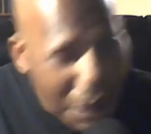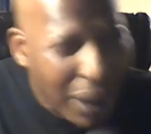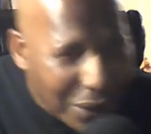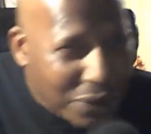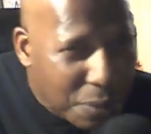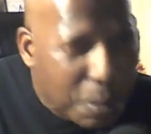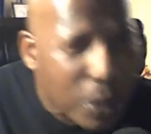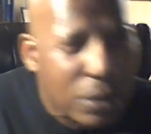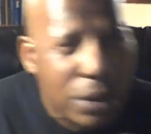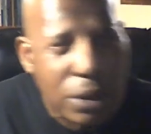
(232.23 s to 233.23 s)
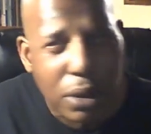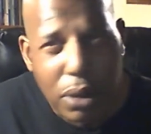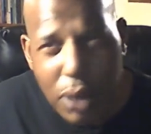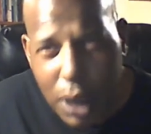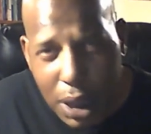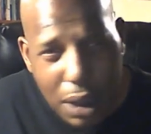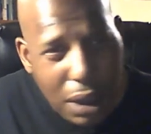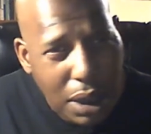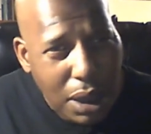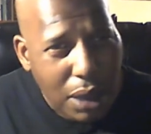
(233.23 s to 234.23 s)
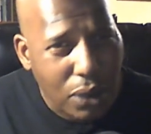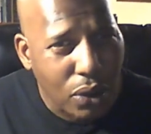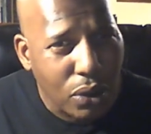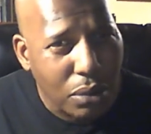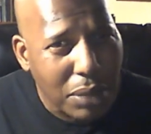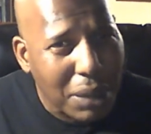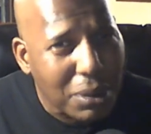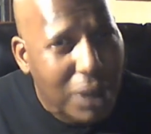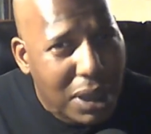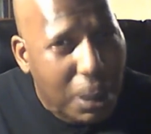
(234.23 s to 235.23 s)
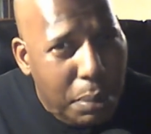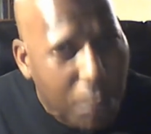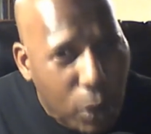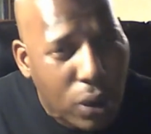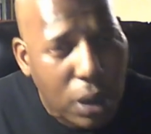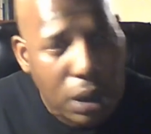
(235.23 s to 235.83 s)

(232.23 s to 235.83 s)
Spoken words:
Arthur Spilker and, maybe a couple more.